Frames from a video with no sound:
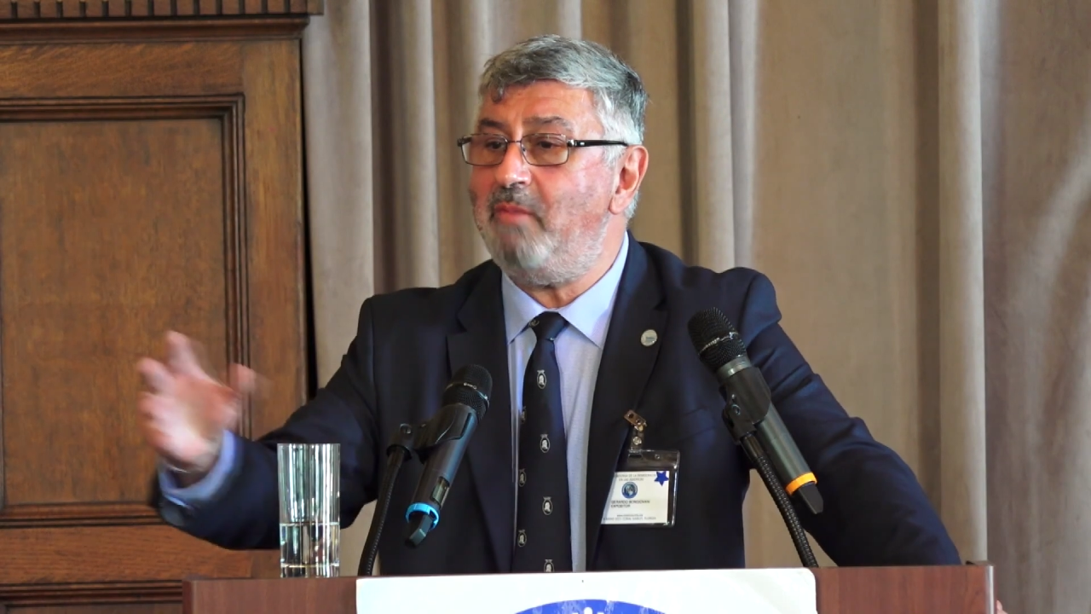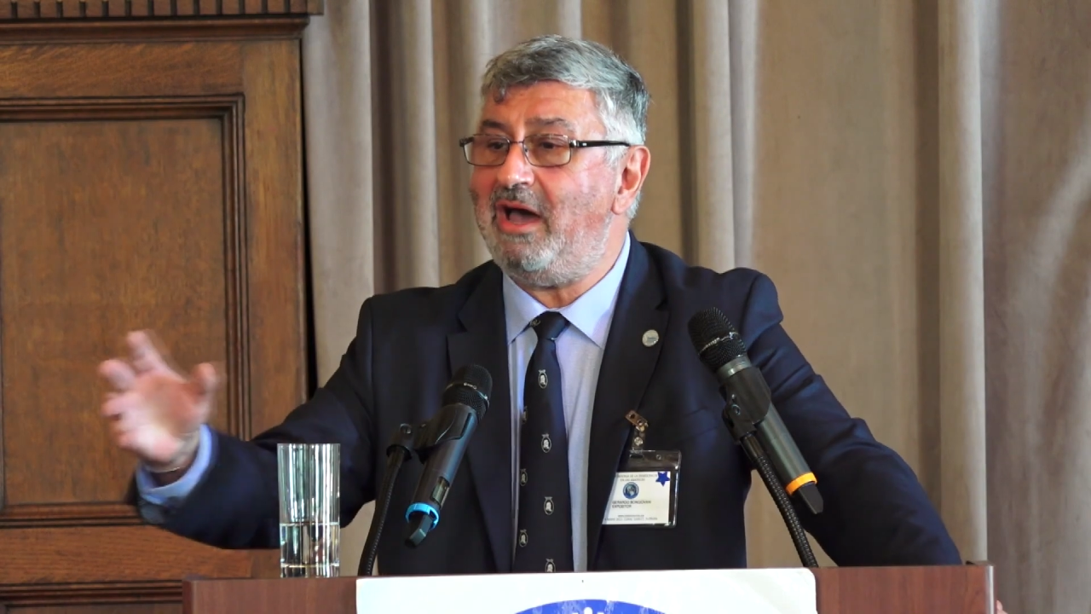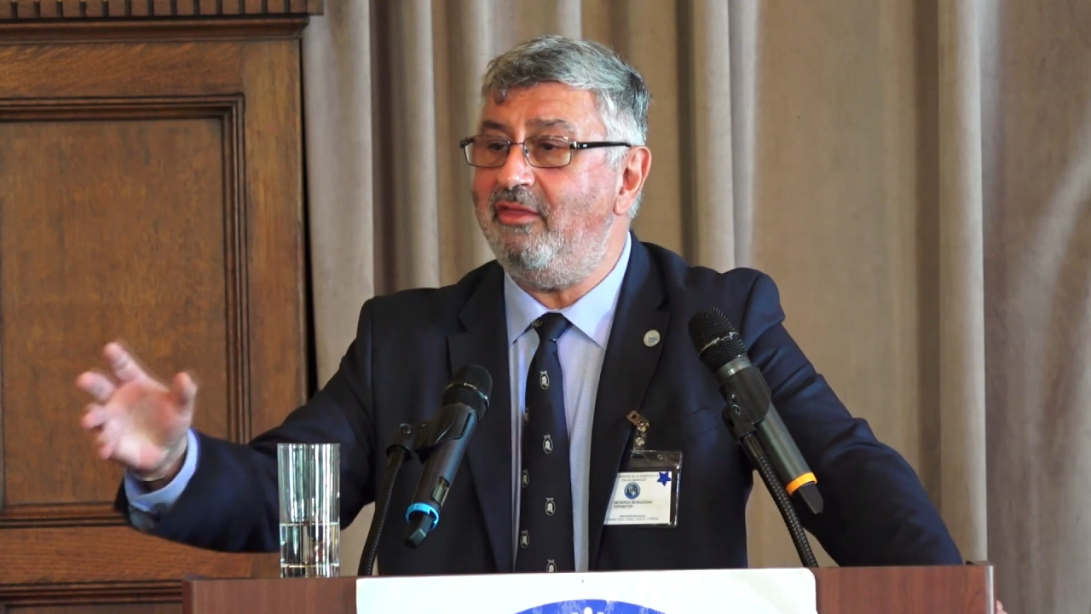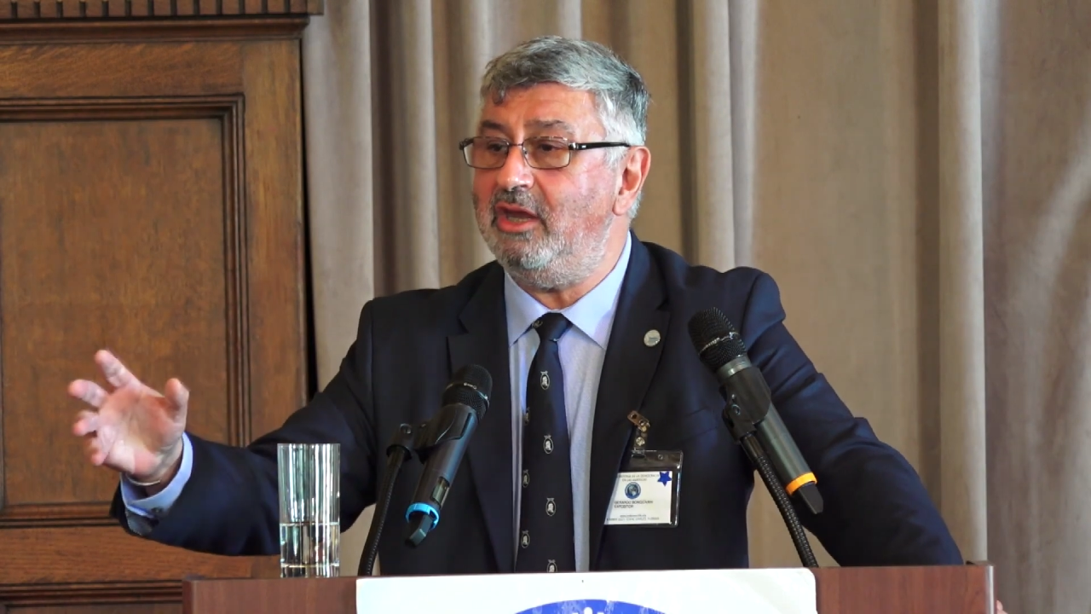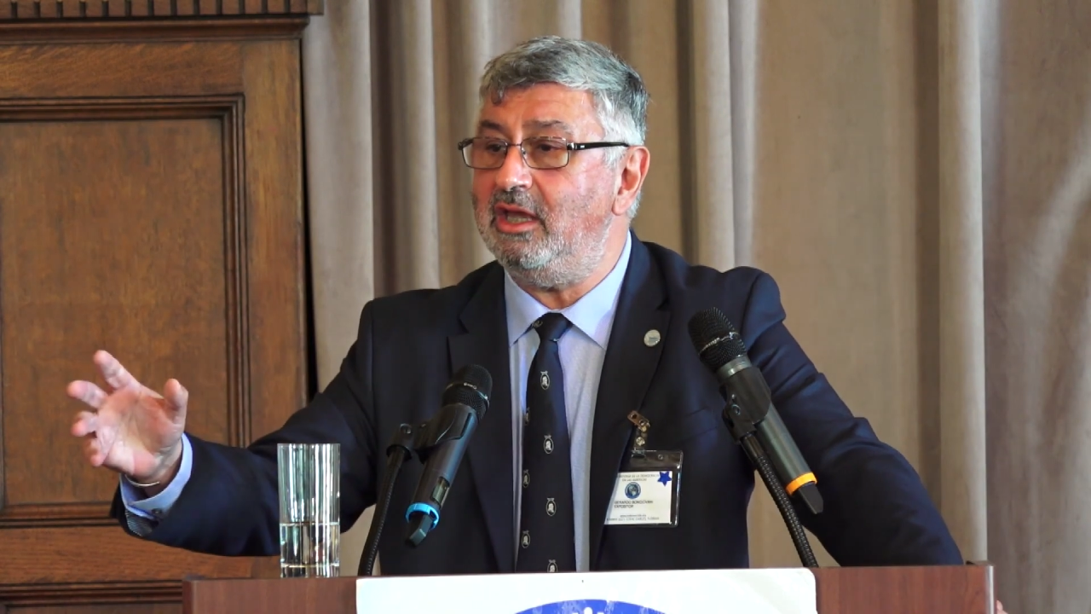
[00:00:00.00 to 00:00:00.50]

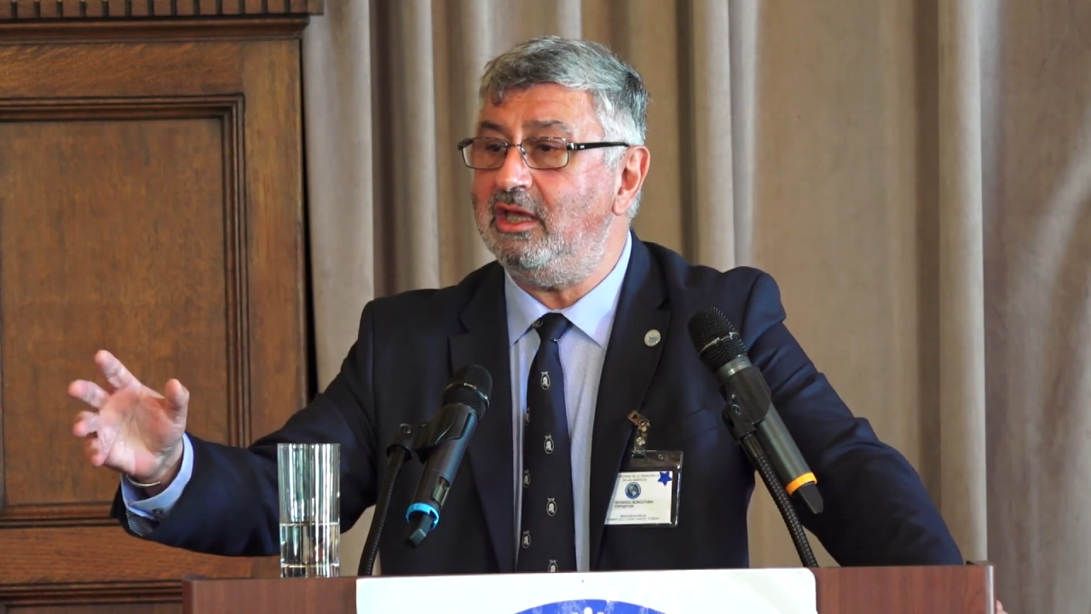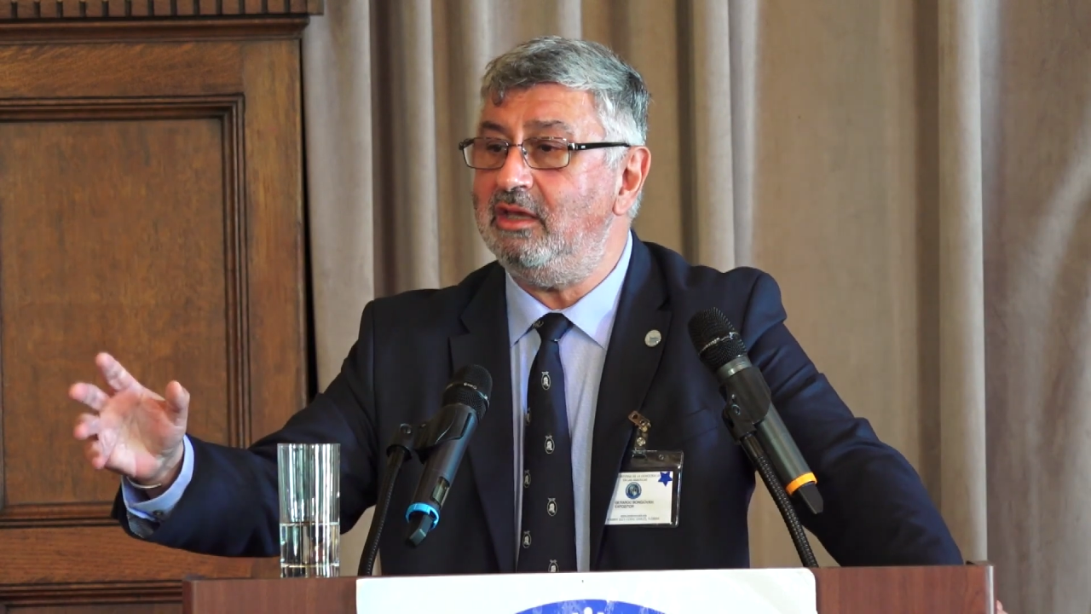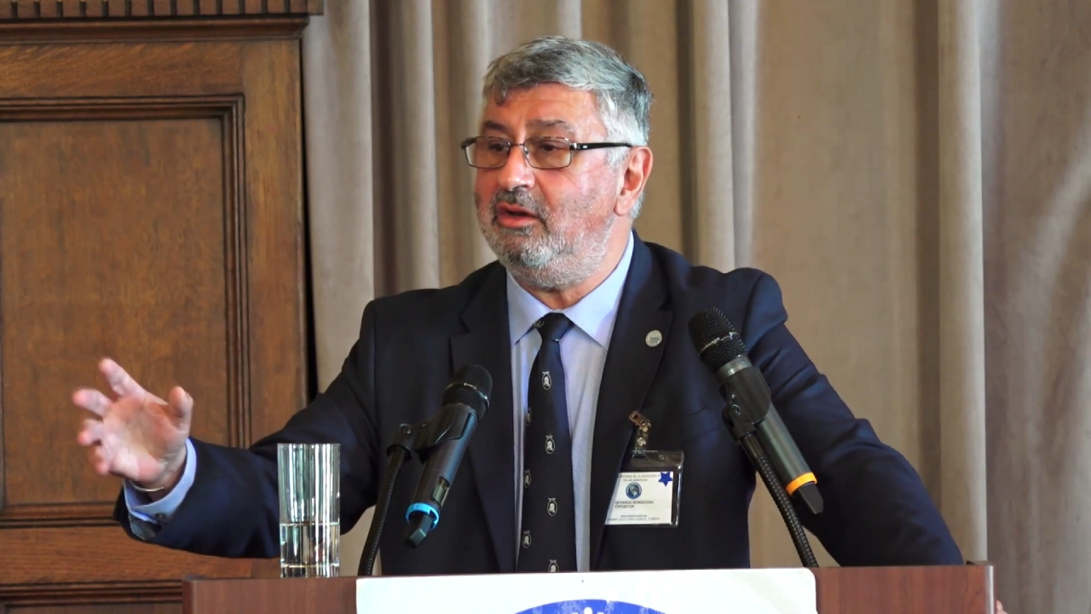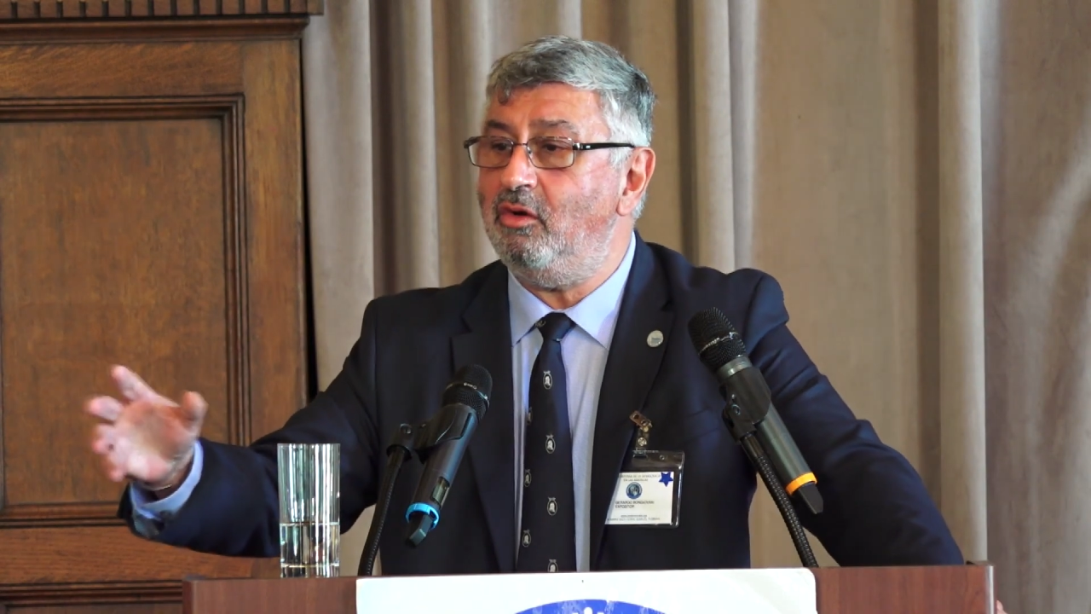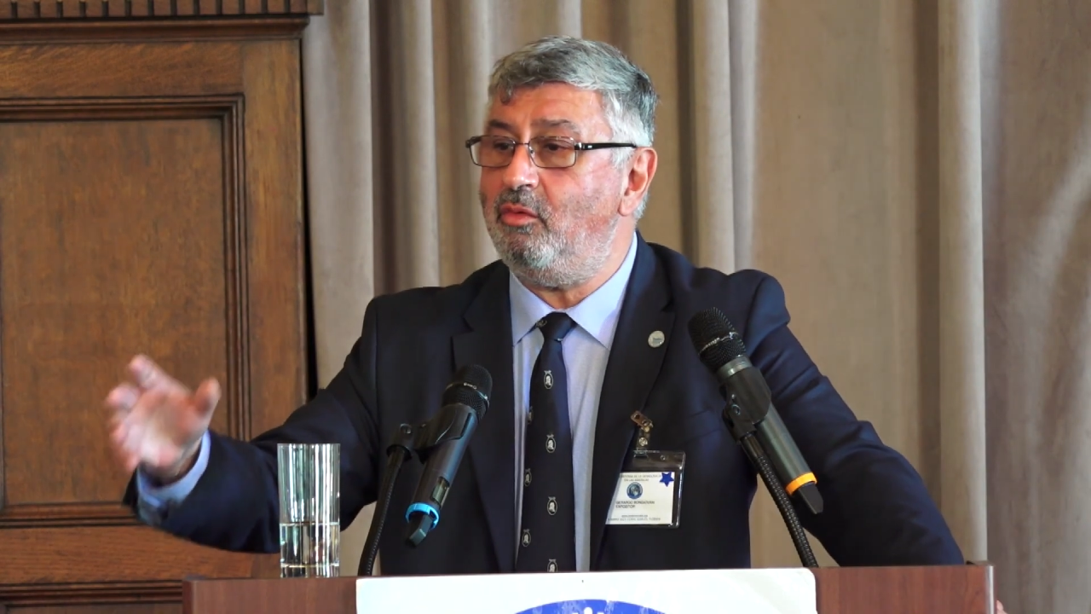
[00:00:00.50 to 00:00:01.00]
Fernandez
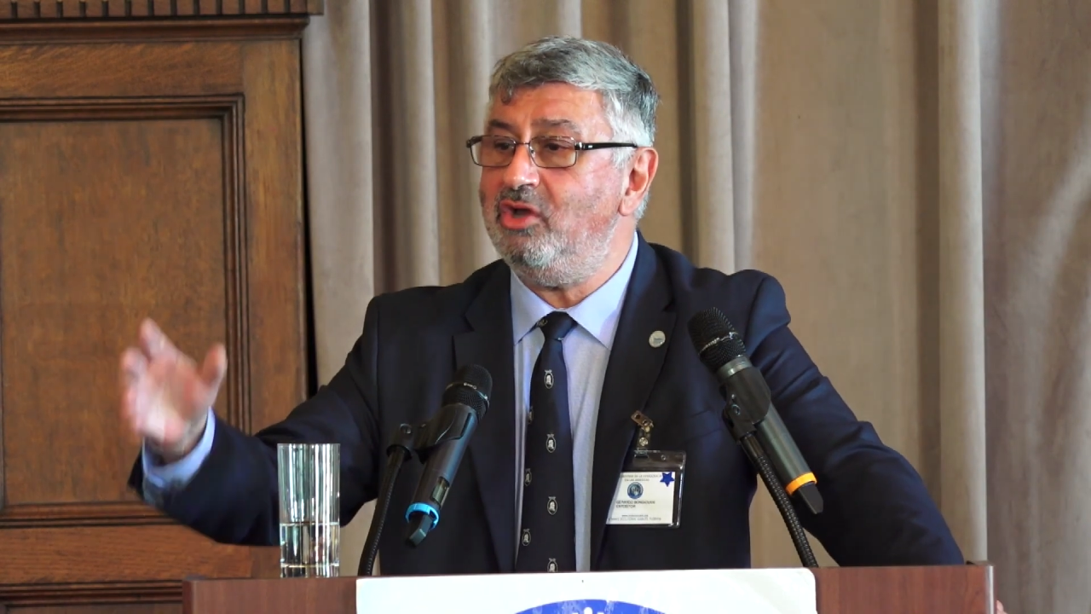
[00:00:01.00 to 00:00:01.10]
said